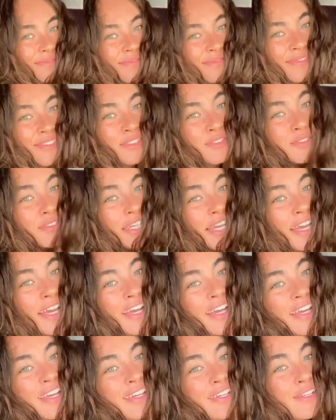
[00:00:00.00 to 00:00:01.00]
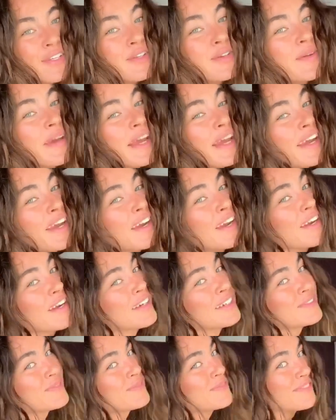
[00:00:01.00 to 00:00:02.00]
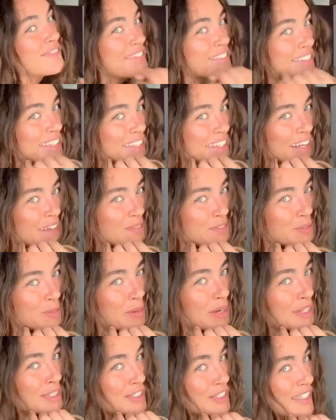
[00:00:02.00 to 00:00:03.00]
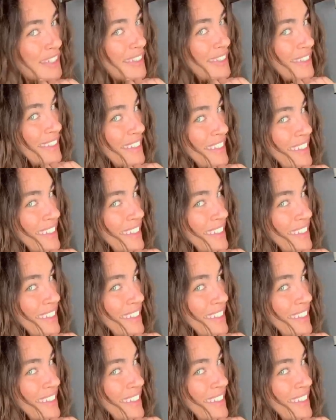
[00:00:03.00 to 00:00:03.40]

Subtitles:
New day, new hair, didn't have to wash it.